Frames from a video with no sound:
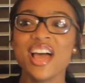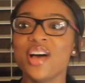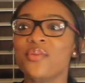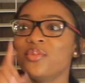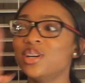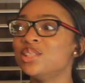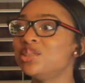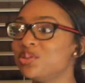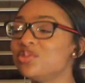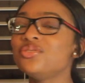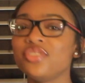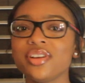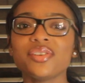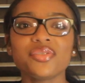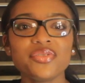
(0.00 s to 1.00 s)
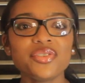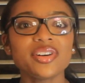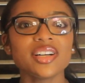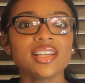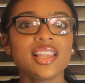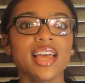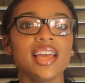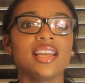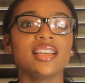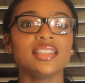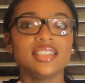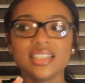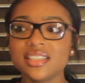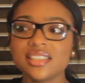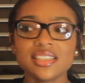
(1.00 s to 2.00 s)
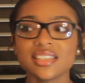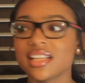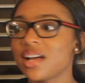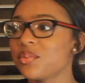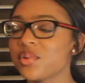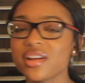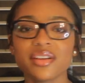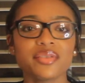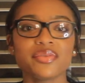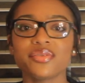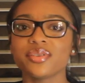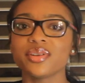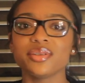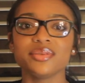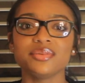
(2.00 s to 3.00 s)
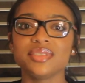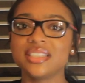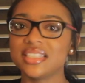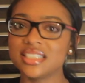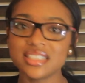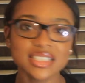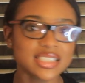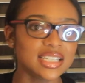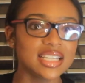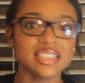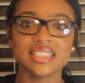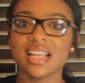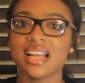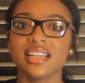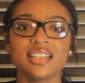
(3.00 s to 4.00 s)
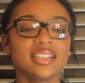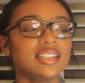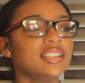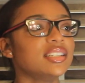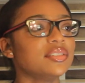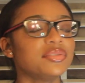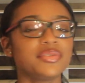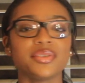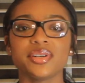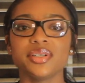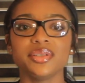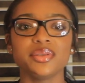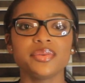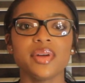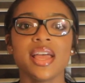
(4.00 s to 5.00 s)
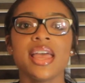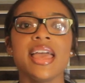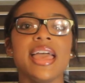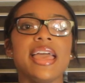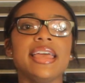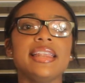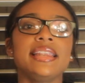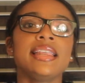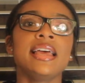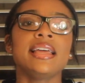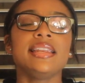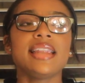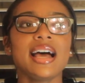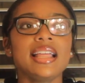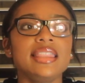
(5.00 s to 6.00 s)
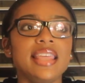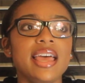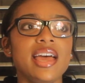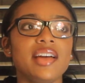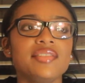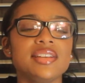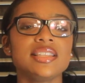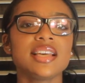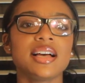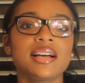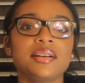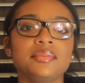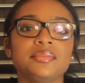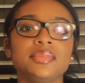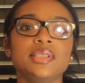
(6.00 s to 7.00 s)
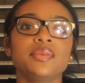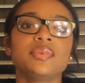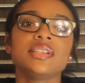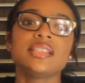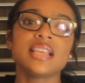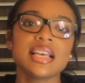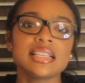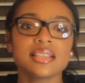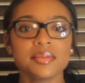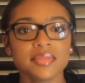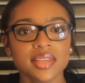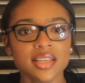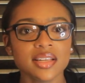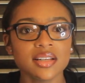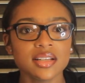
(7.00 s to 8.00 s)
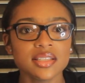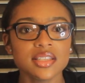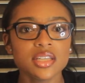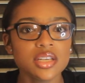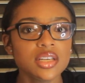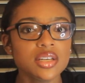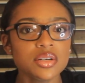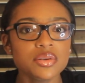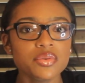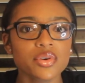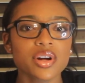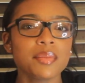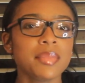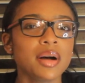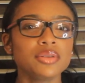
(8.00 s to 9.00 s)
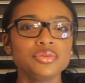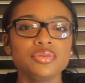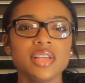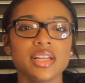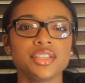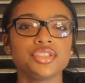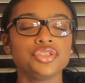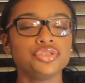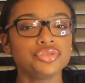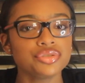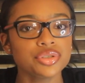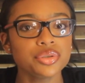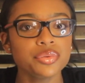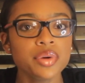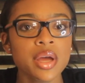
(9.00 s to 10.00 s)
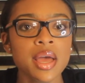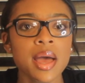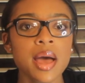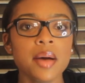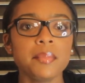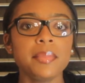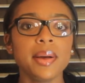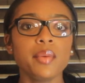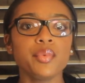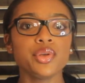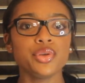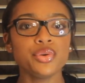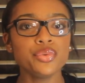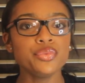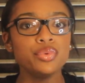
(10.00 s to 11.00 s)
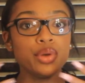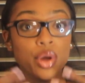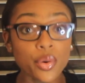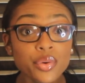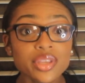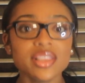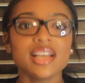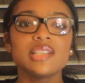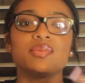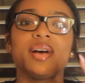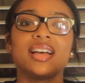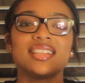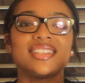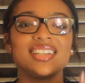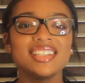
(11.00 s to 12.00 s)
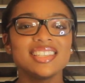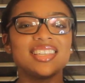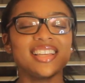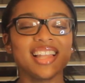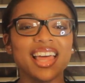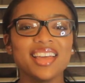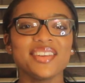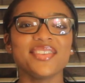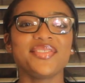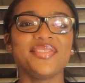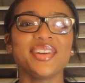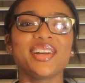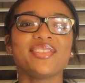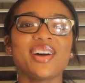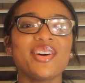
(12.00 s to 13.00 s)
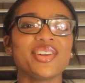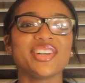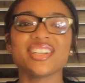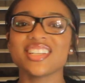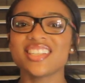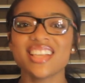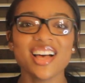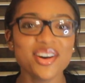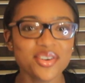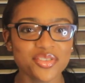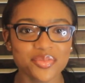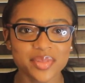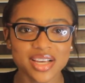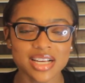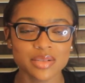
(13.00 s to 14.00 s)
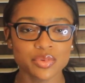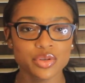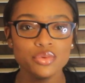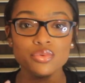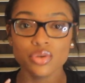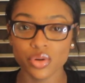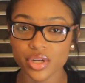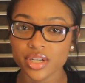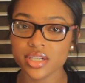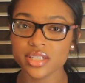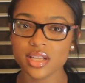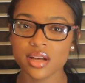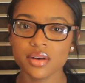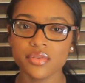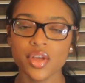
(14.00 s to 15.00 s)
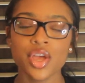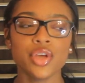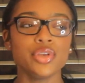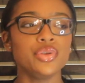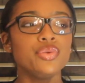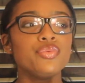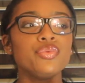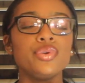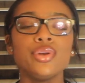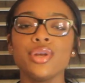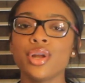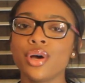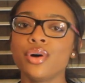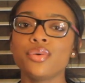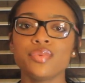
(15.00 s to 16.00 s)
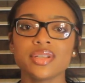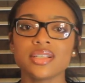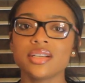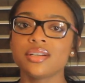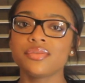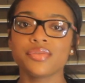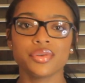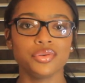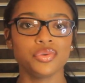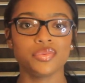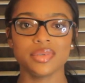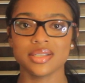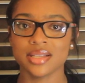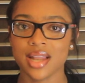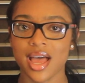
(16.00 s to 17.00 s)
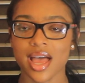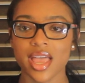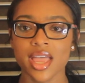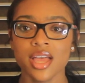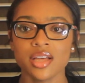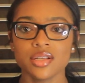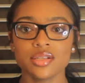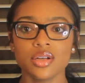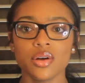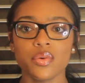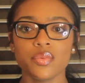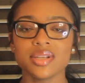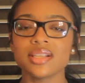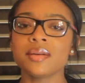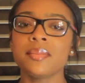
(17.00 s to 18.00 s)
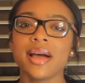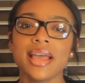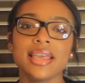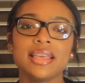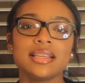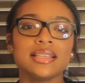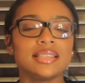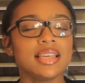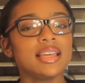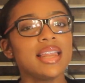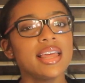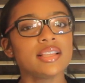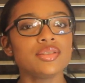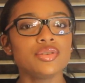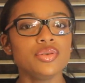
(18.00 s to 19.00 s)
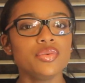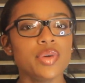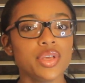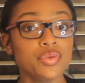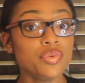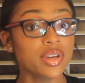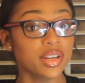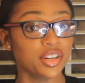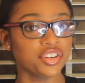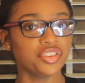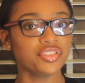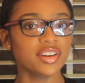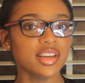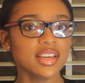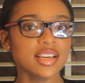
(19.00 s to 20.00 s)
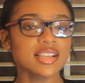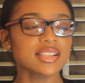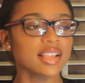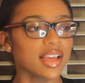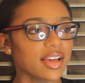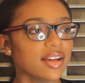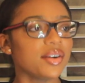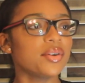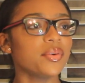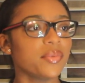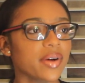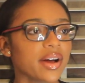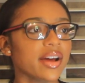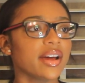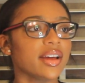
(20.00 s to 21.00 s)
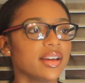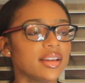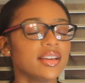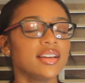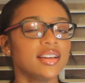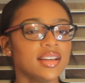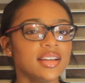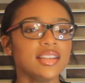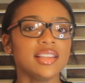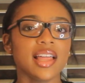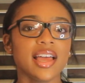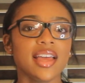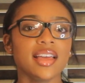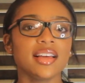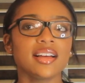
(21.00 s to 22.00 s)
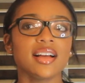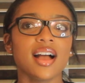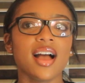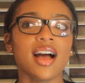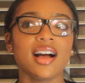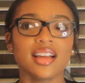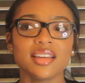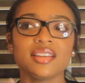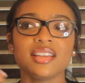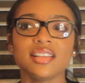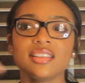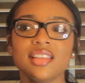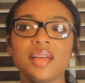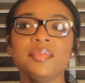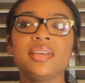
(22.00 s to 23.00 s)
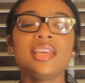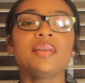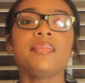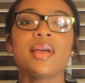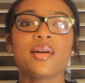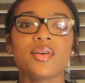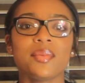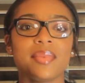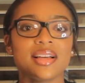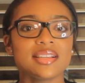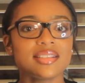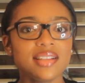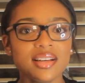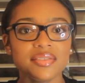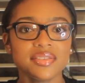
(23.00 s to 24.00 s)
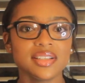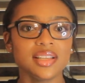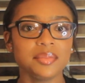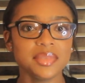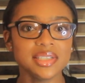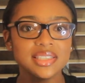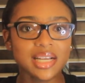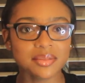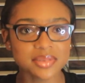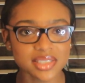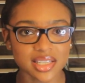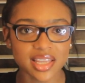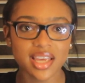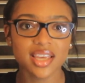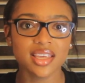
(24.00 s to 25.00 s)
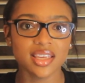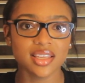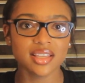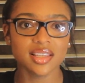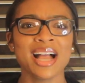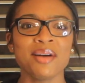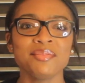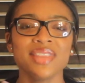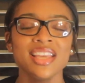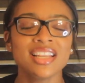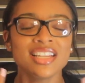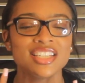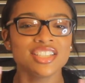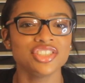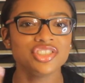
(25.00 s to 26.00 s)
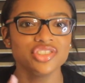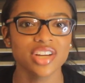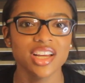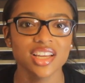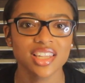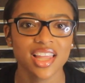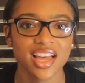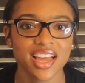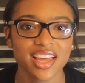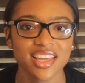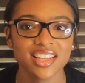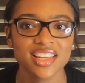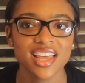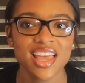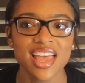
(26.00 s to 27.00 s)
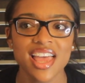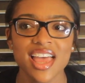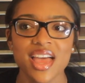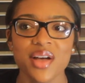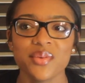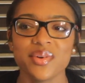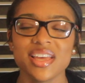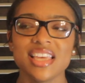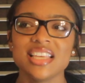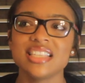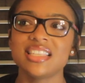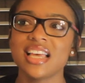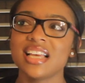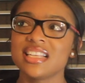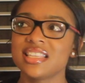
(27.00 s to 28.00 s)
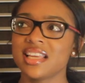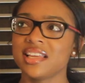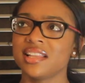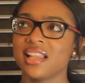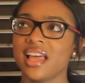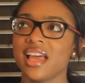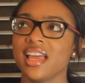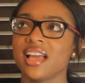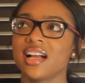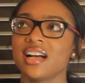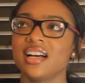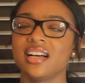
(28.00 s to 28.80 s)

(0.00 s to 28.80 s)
1, 2, 3, and 4, like, this is not working for you. This does not look good for you. And not that every time someone says something to you or about you that is true, but when you know it, that's why it's good to like figure out yourself, because when you know yourself, you know what's good for you and what's not. So when somebody can say that to you and you can agree, it's like, oh, alright, like, let me get back on my stuff and let me stop slacking. I'm thinking of this Drake line when he said something like,